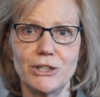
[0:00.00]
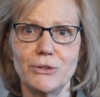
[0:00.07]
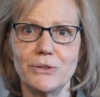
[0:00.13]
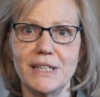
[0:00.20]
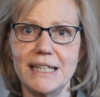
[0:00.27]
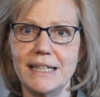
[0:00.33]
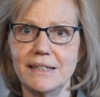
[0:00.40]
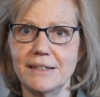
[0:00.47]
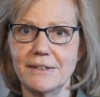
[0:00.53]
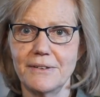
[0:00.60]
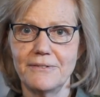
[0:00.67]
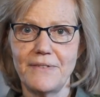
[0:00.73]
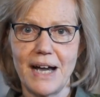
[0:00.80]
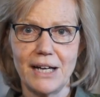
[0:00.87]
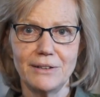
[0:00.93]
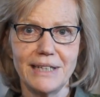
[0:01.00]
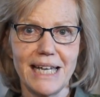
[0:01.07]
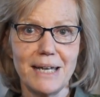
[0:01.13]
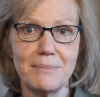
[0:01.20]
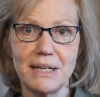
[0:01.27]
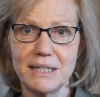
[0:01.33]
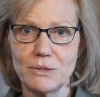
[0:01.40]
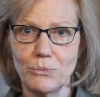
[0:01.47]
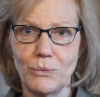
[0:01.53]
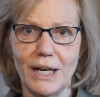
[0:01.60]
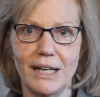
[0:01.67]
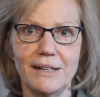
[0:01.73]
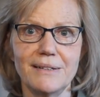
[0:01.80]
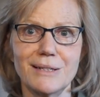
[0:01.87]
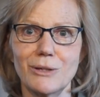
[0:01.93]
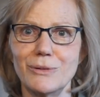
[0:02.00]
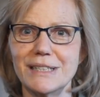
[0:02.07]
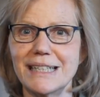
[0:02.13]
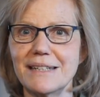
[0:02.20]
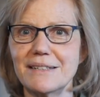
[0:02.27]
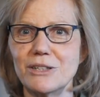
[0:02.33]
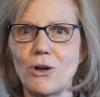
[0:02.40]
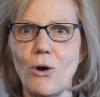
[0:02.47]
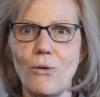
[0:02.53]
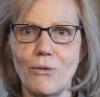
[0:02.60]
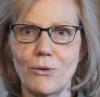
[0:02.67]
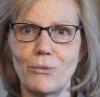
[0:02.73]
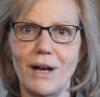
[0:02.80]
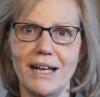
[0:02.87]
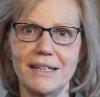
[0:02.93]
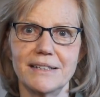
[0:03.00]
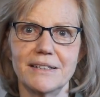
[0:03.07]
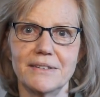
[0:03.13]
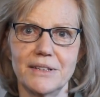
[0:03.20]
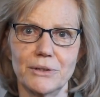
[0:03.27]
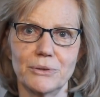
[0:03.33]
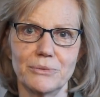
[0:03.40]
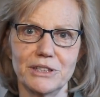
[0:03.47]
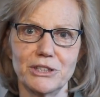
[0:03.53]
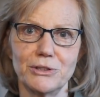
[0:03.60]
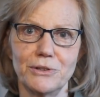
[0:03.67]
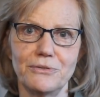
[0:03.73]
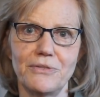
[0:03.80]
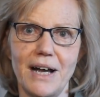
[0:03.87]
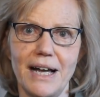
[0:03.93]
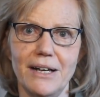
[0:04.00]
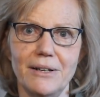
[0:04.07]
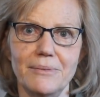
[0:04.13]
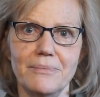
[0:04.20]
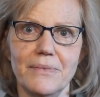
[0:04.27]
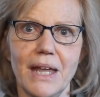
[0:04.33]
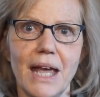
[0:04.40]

to the end of the file name as well so it doesn't overwrite the original file.